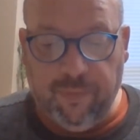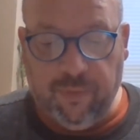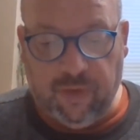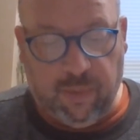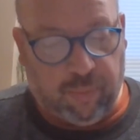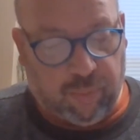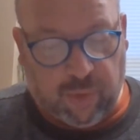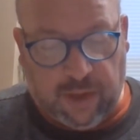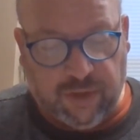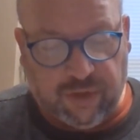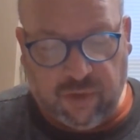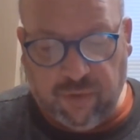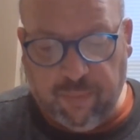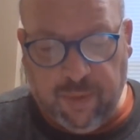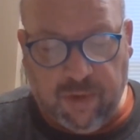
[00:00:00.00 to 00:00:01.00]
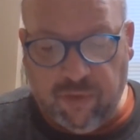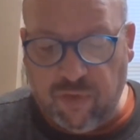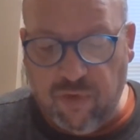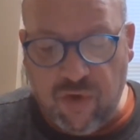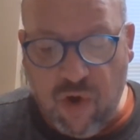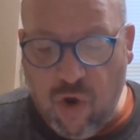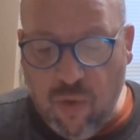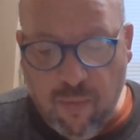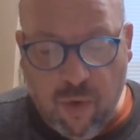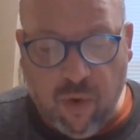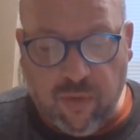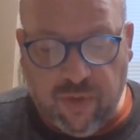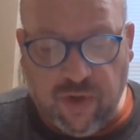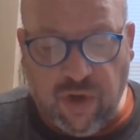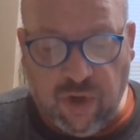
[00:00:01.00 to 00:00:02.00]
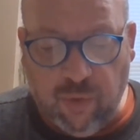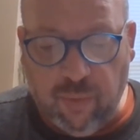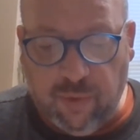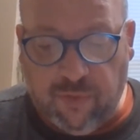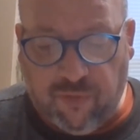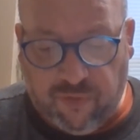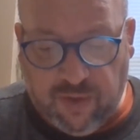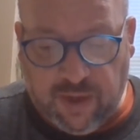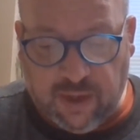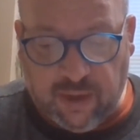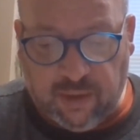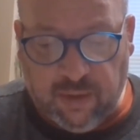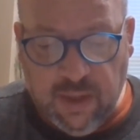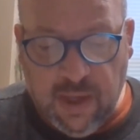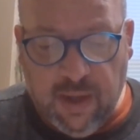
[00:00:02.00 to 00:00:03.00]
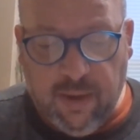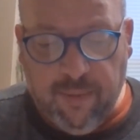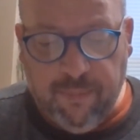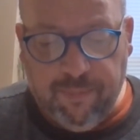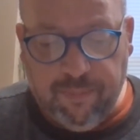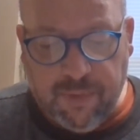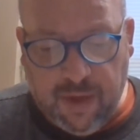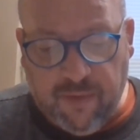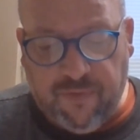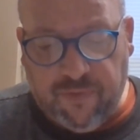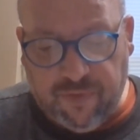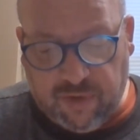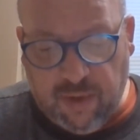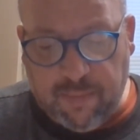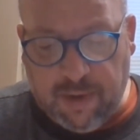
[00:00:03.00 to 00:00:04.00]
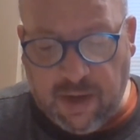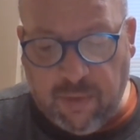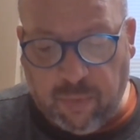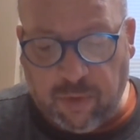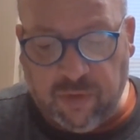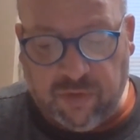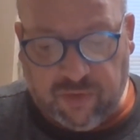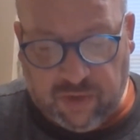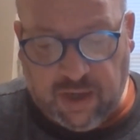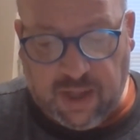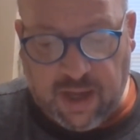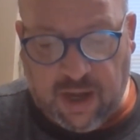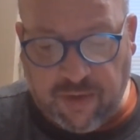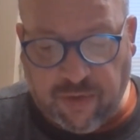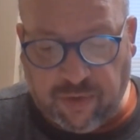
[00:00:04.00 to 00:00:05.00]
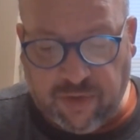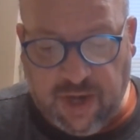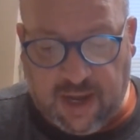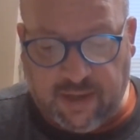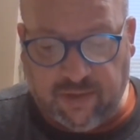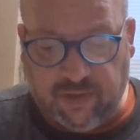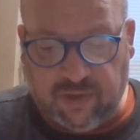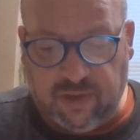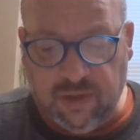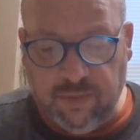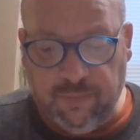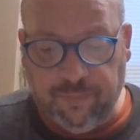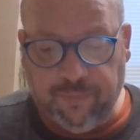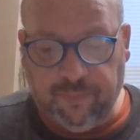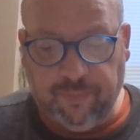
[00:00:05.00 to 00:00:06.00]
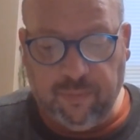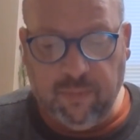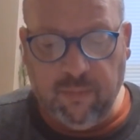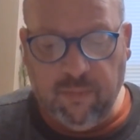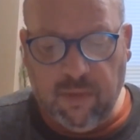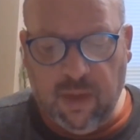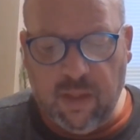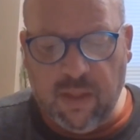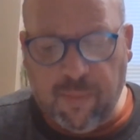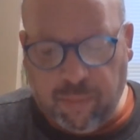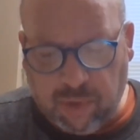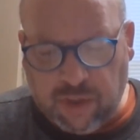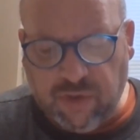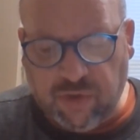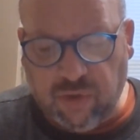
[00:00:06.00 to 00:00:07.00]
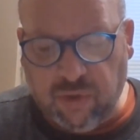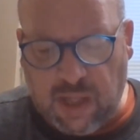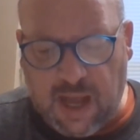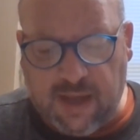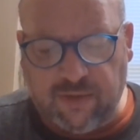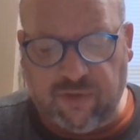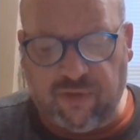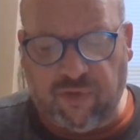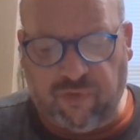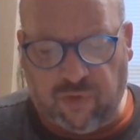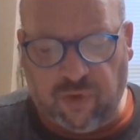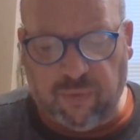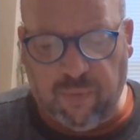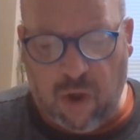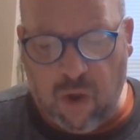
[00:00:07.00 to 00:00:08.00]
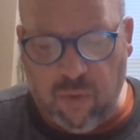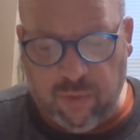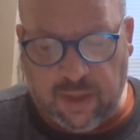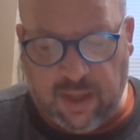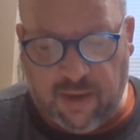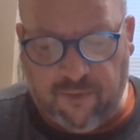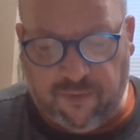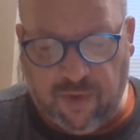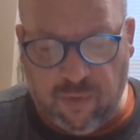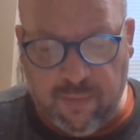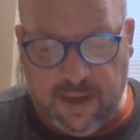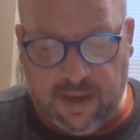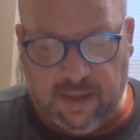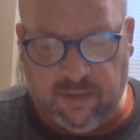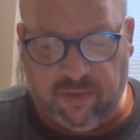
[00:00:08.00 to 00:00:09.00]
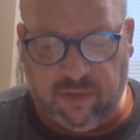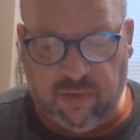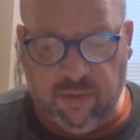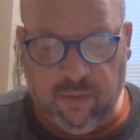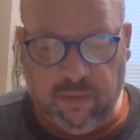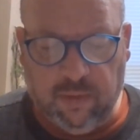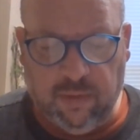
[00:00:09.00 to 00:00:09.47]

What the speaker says: The pressure is no more than you would feel if somebody were sitting on your chest. The pressure lasts for only a few minutes."